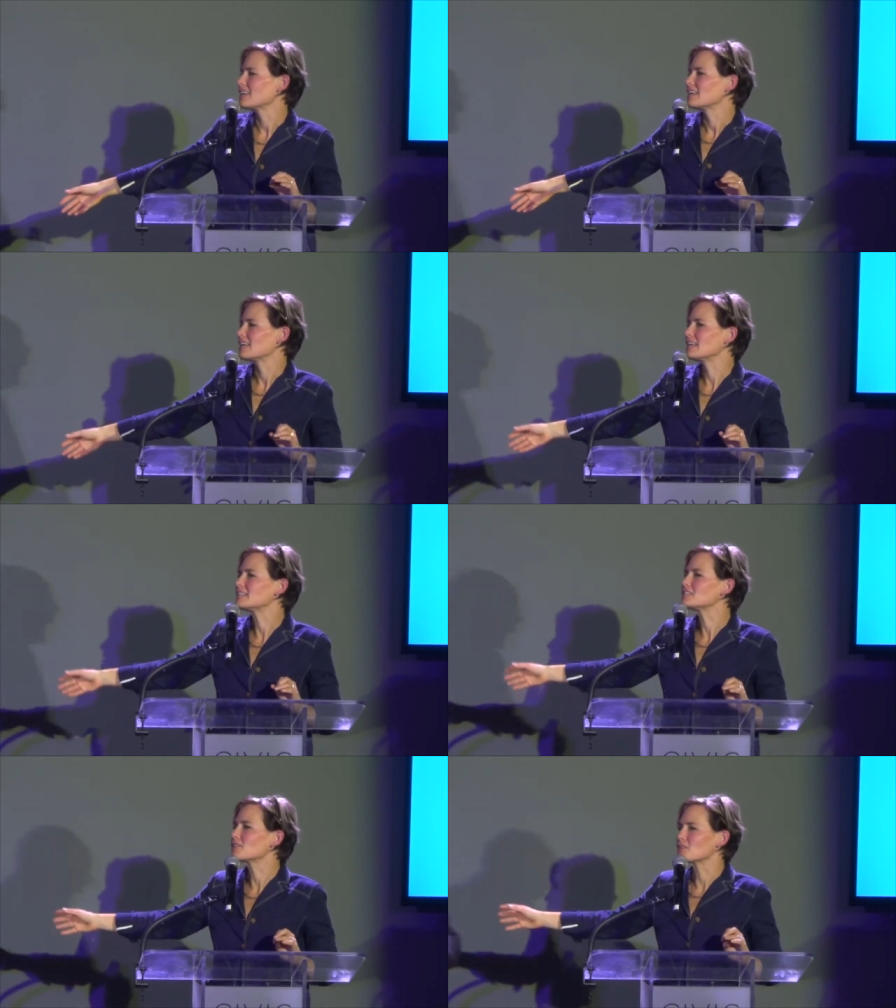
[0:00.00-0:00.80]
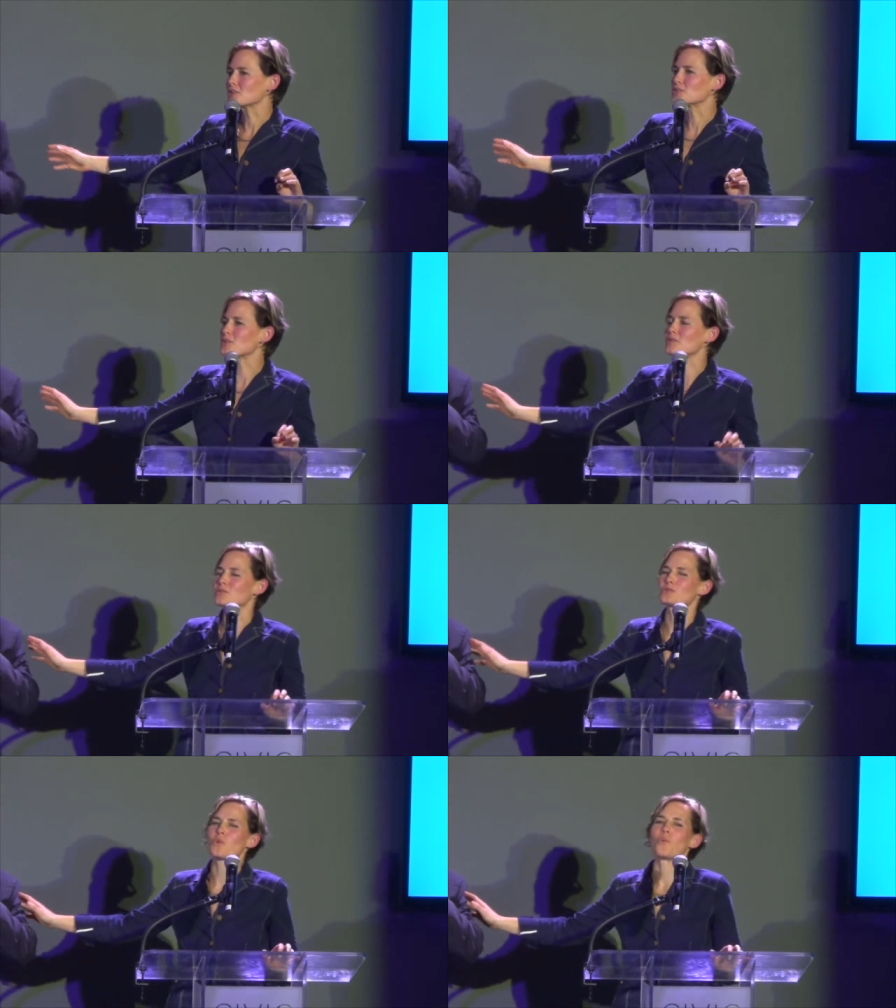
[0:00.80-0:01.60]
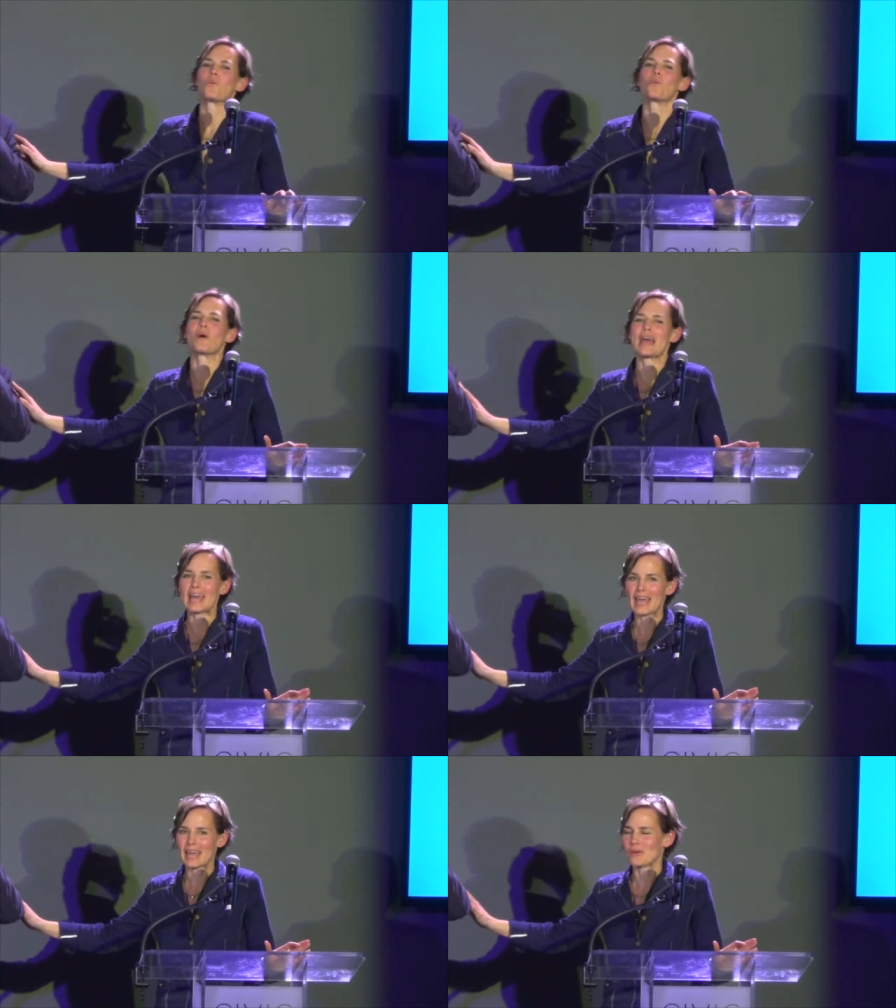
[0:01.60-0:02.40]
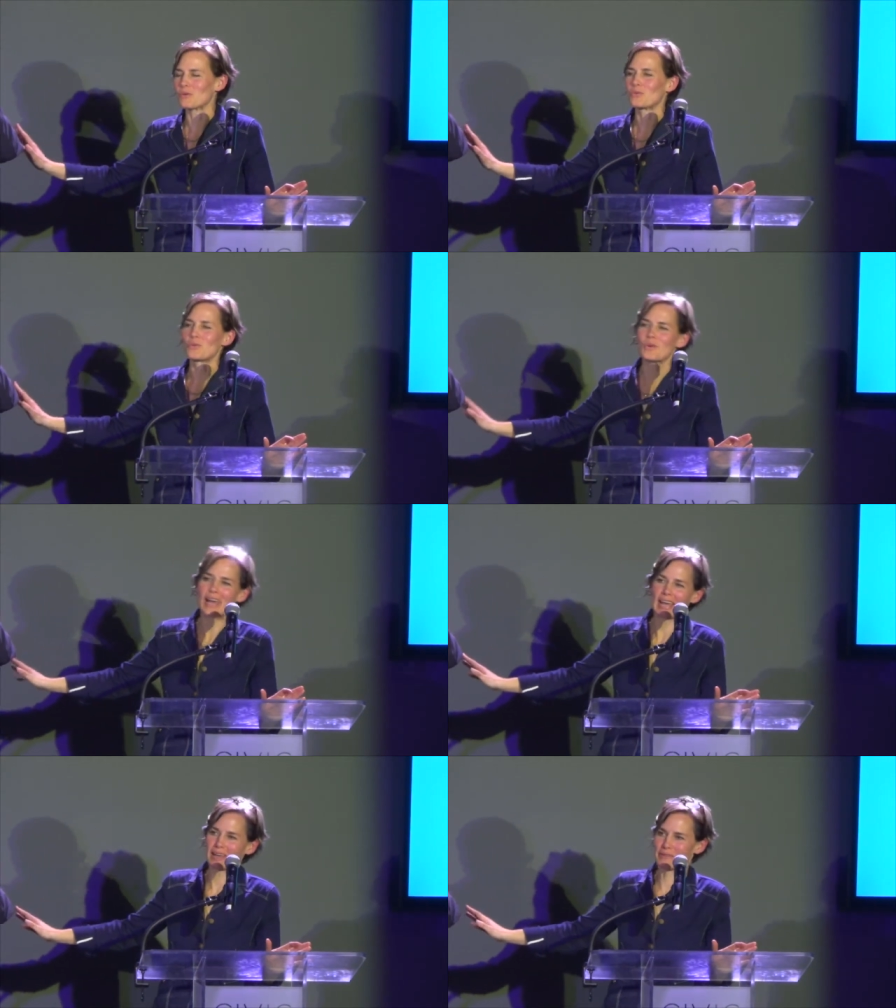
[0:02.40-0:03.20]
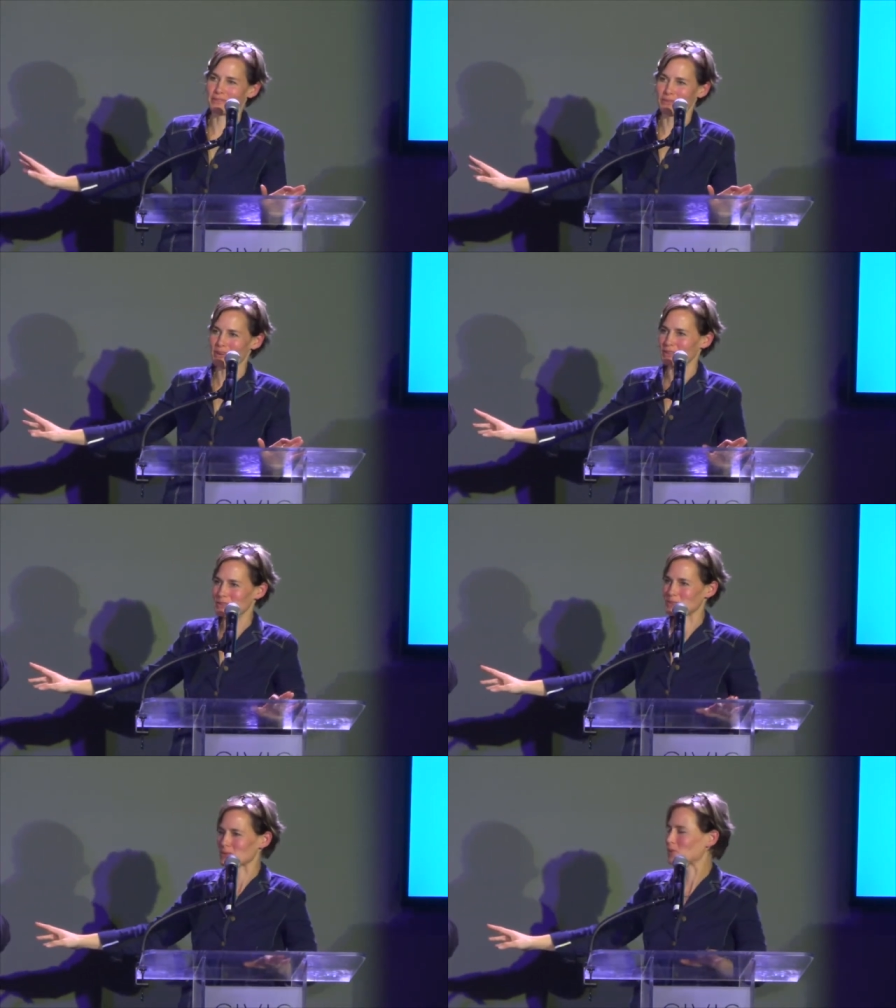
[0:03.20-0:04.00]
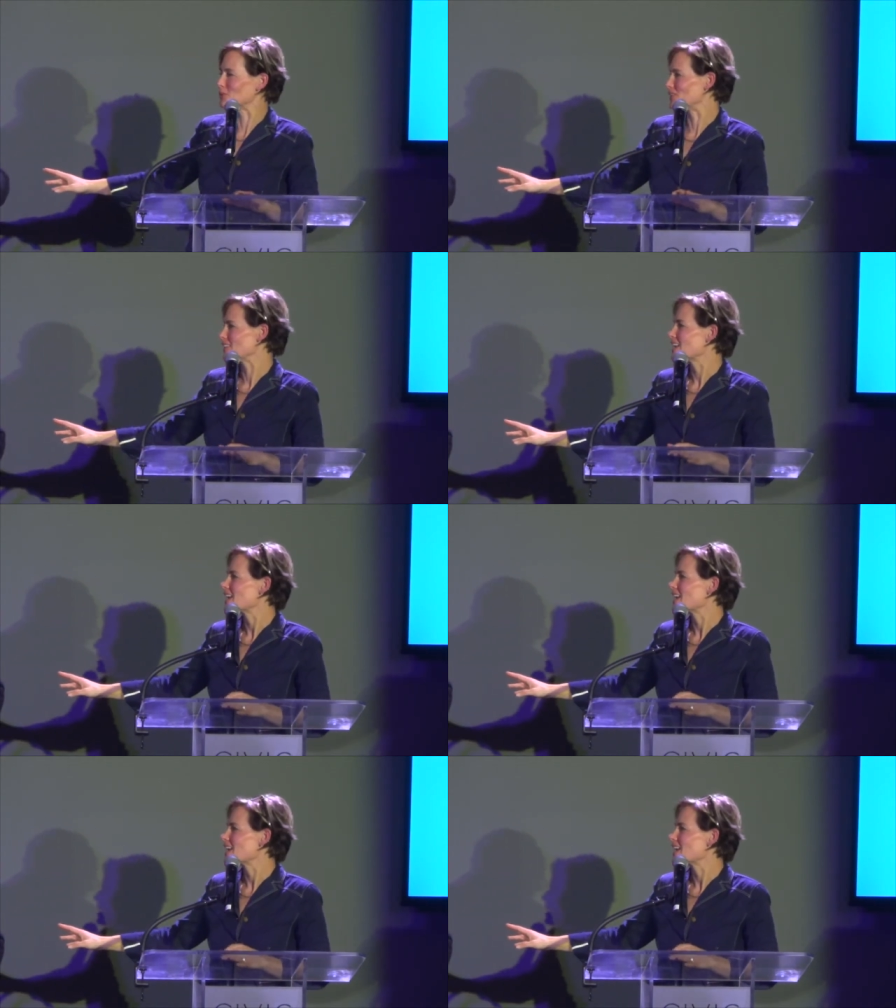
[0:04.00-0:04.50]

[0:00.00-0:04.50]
He started doing this way, way before this was cool.